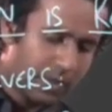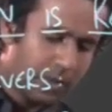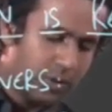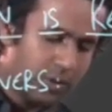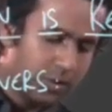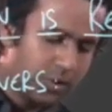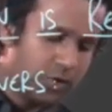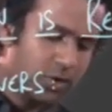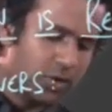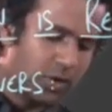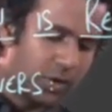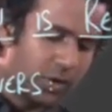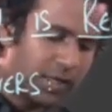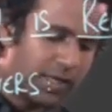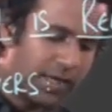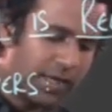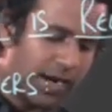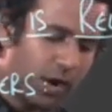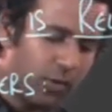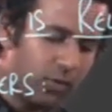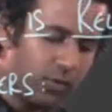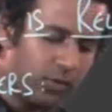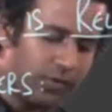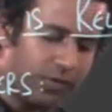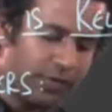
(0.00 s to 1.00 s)
So
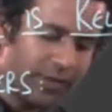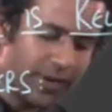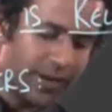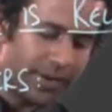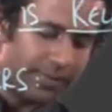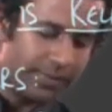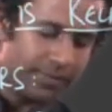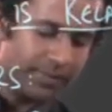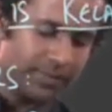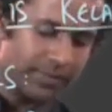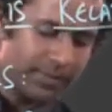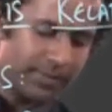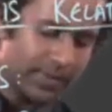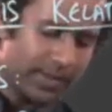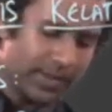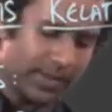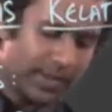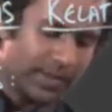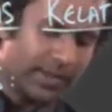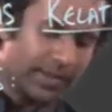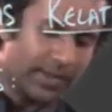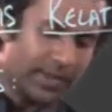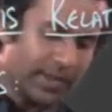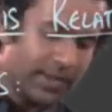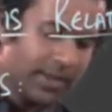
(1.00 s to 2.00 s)
ground frame
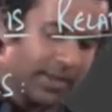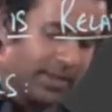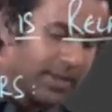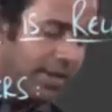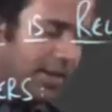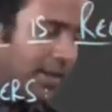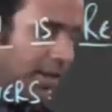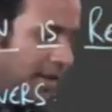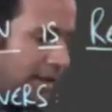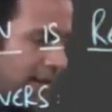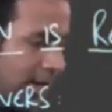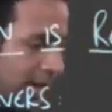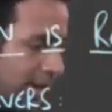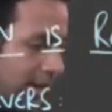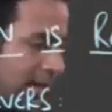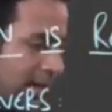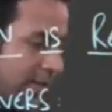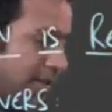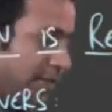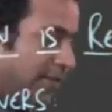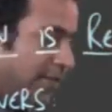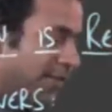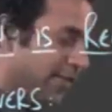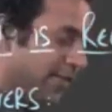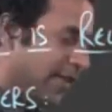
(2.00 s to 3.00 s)

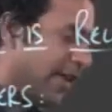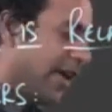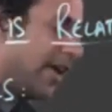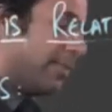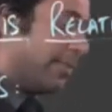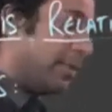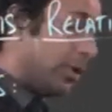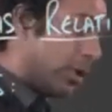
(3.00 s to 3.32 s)
is a frame,